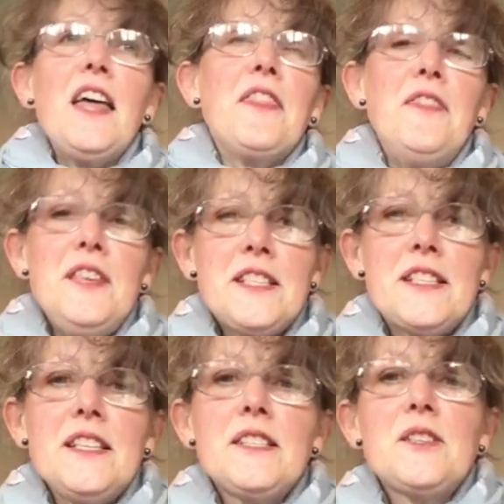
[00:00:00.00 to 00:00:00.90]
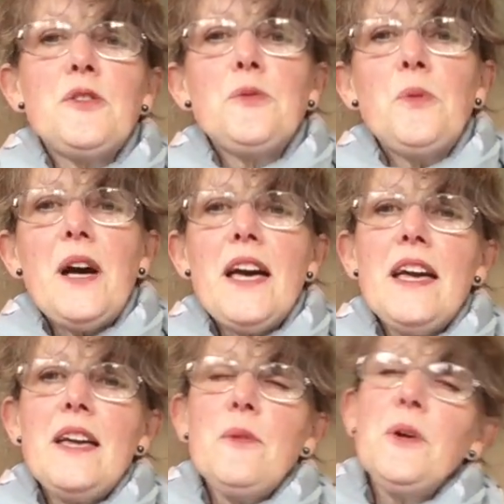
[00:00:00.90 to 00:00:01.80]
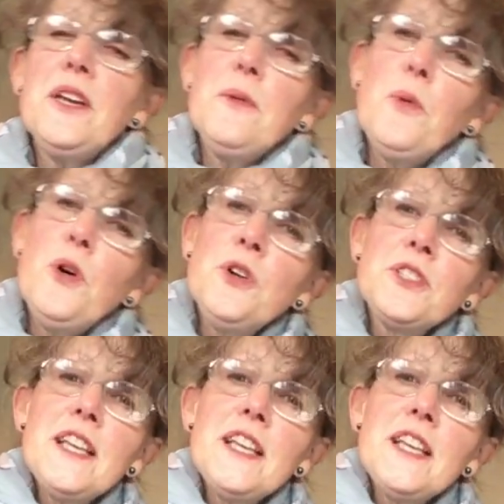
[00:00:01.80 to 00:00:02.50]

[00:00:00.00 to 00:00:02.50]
This is the way we walk